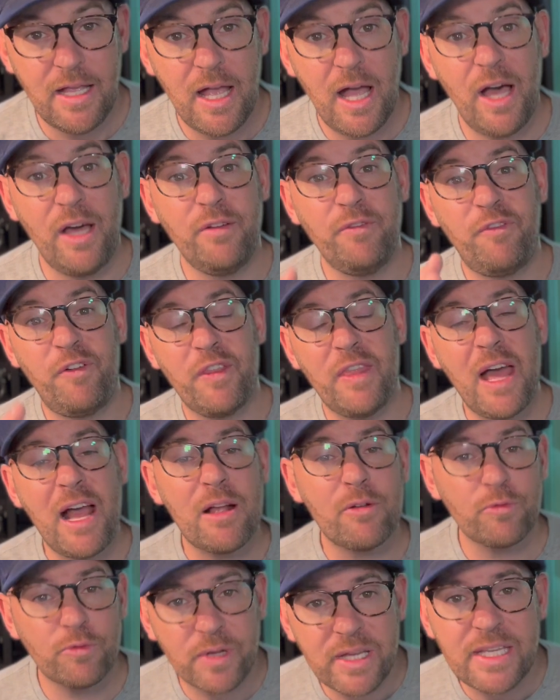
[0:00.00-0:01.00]
And for that
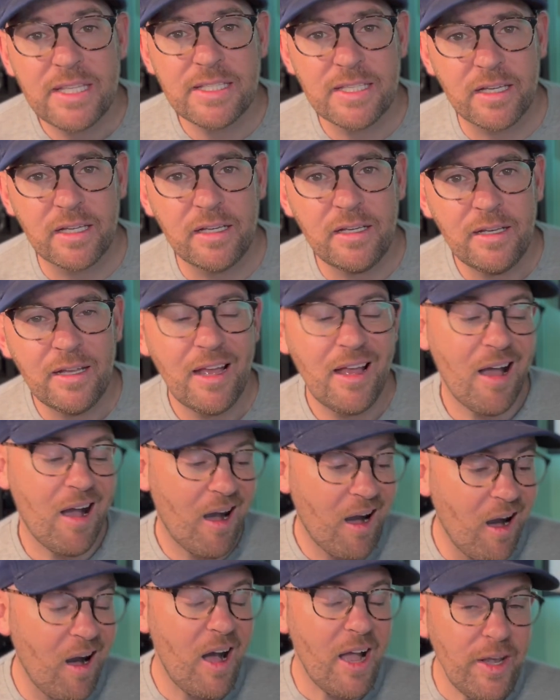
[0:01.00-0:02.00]
reason,
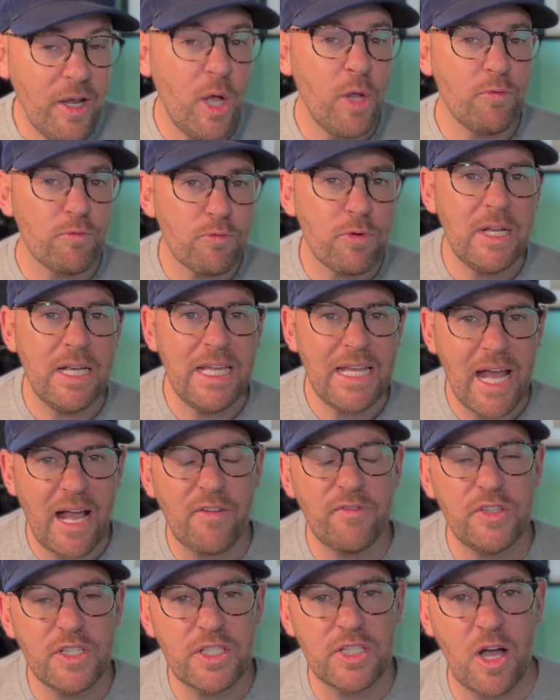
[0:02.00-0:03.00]
I don't really
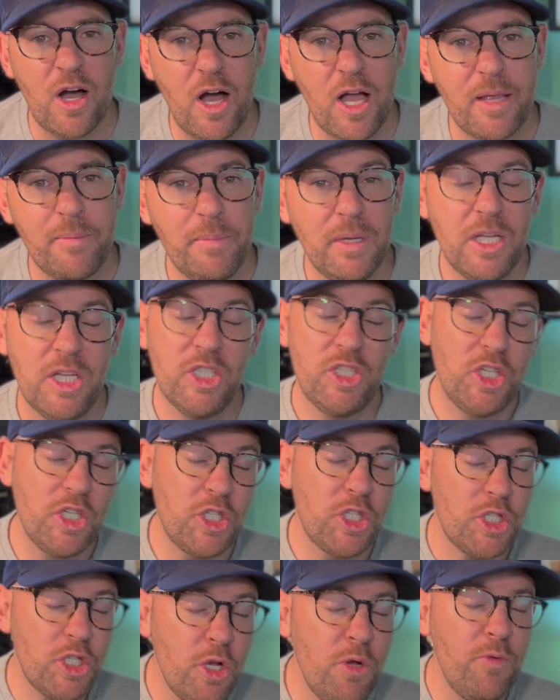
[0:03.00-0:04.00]
have the time to
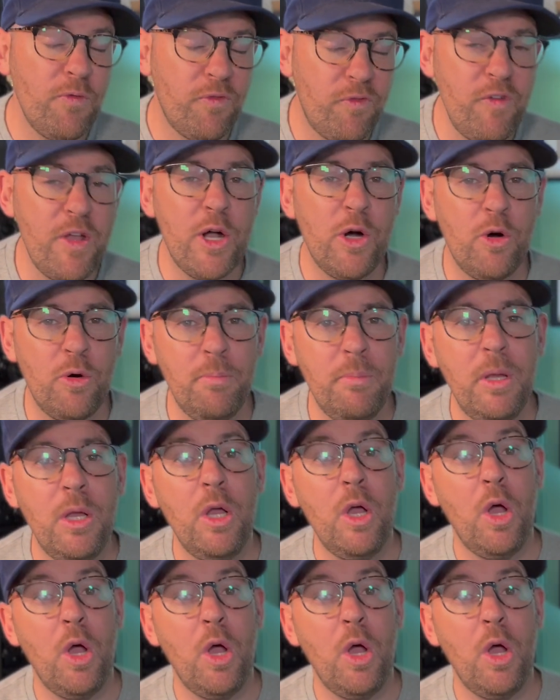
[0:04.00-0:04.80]
shoot film